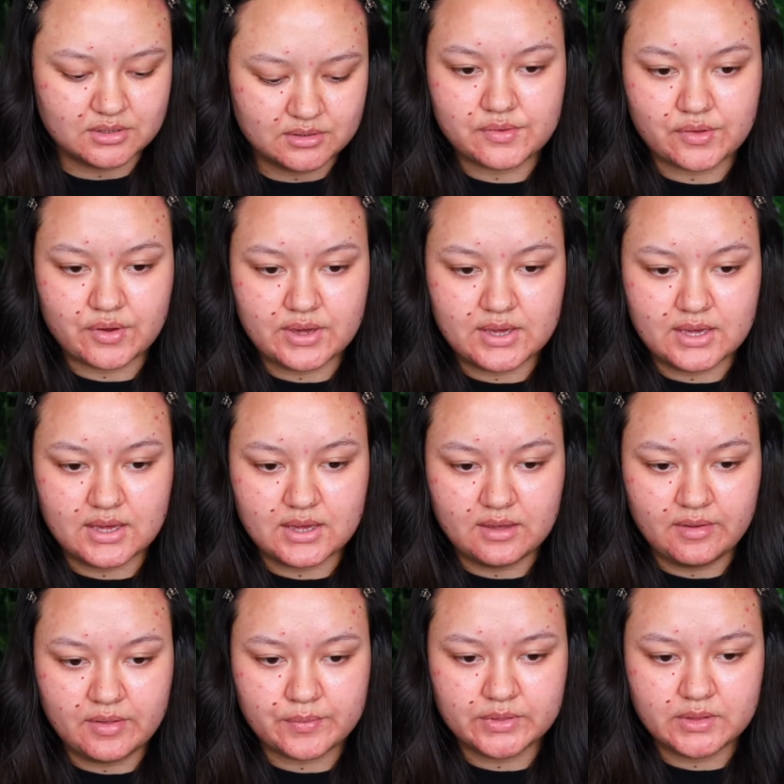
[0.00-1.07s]
So here
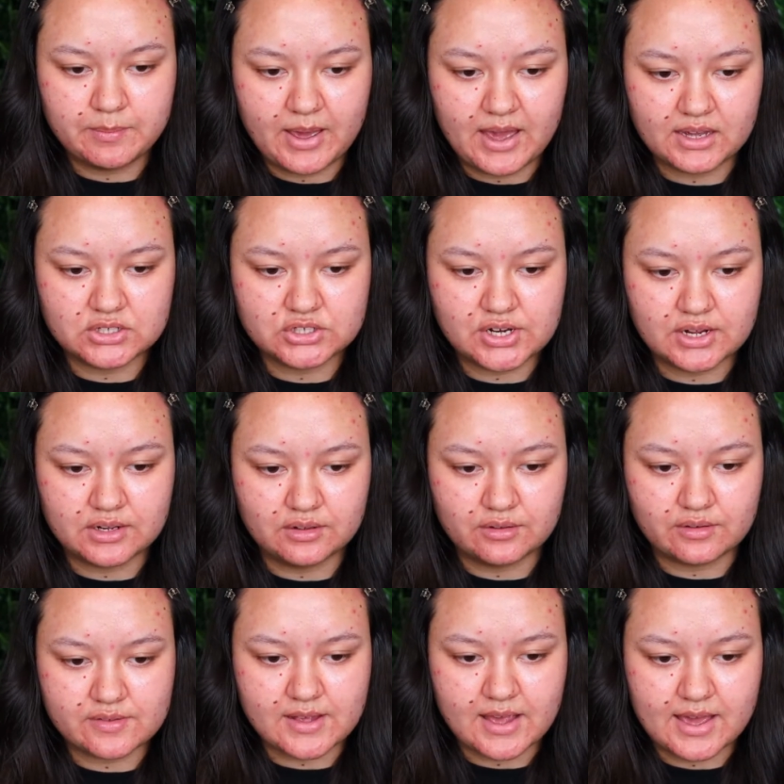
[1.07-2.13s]
is what the packaging
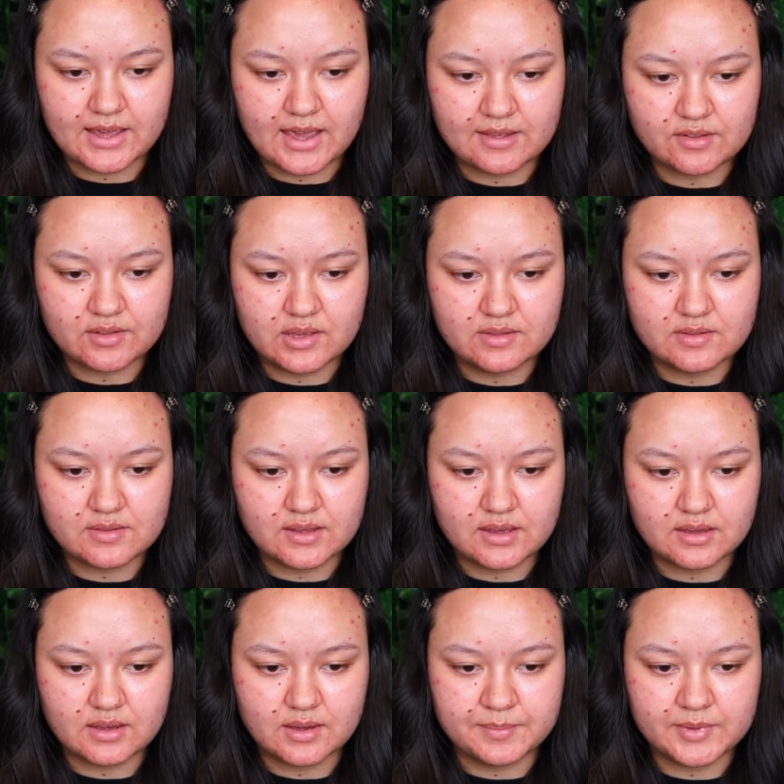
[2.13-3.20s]
looks like. As you can see,
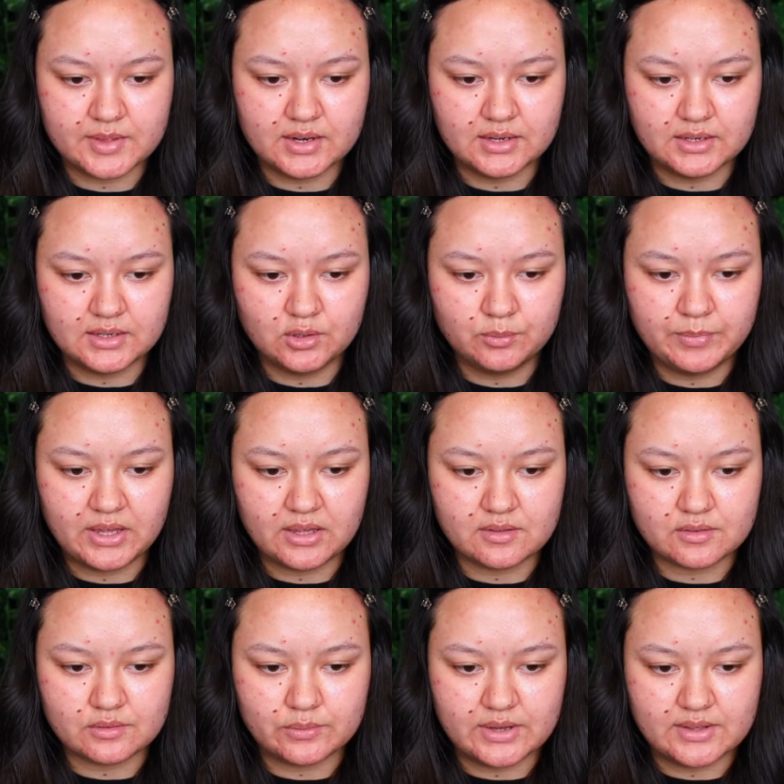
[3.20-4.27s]
it comes in a little pink
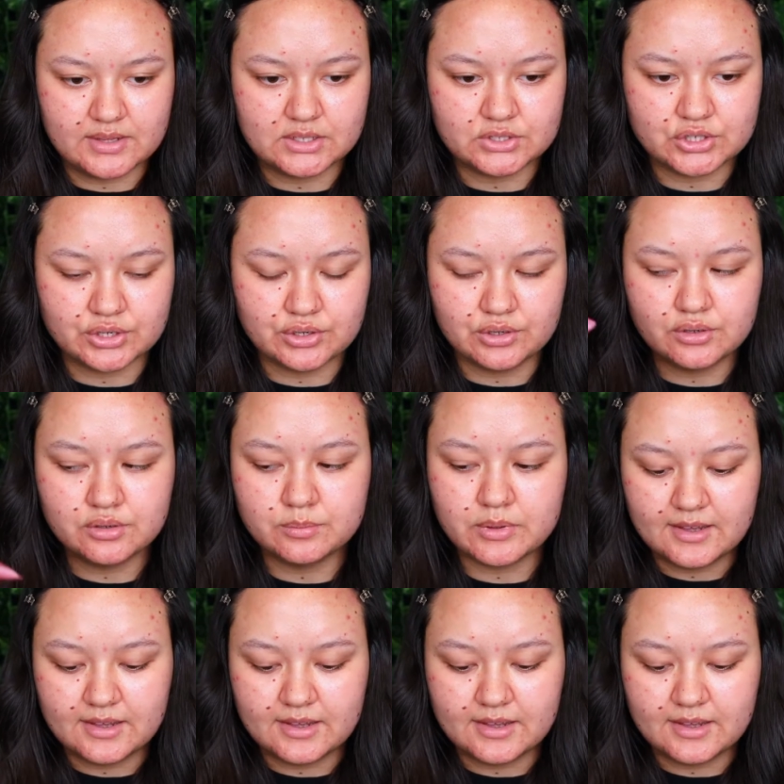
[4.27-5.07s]
squeezy tube.